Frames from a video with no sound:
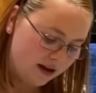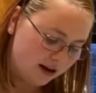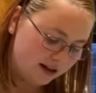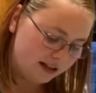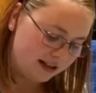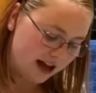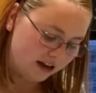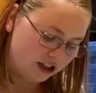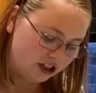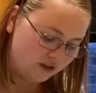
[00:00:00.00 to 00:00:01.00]
our
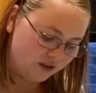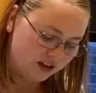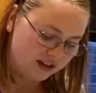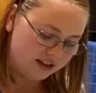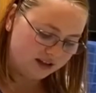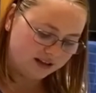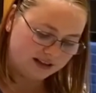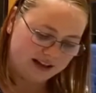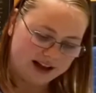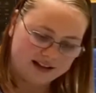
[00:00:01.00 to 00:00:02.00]
stackers first. Look
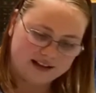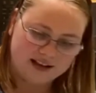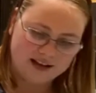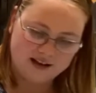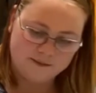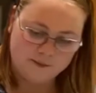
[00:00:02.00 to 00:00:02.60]
at that, see?